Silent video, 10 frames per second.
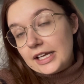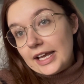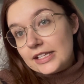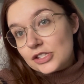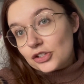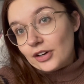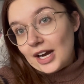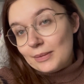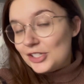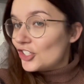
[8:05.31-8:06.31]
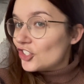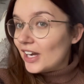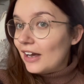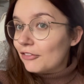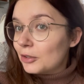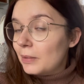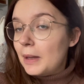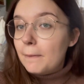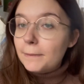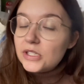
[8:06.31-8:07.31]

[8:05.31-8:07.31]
Instagram and just chill out for a bit.